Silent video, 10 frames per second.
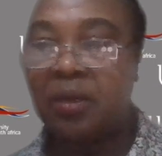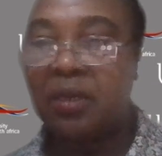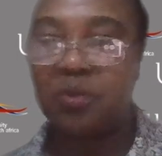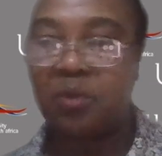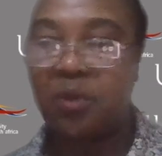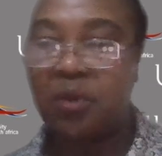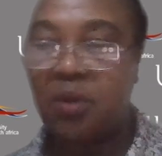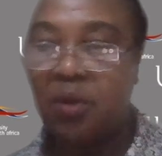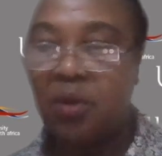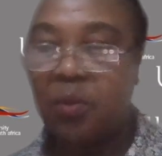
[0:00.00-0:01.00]
to
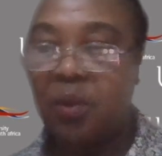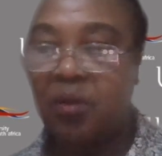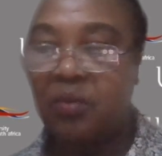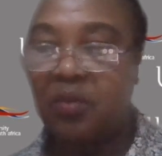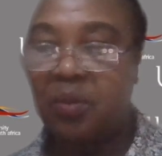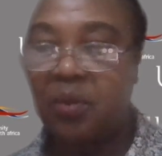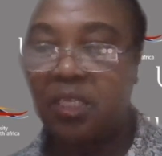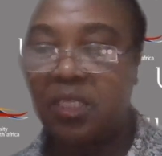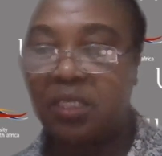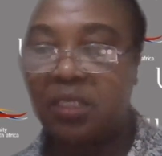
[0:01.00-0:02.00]
one of the
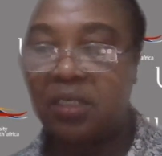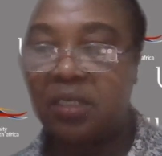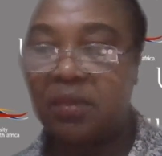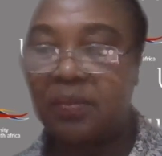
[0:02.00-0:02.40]
questions.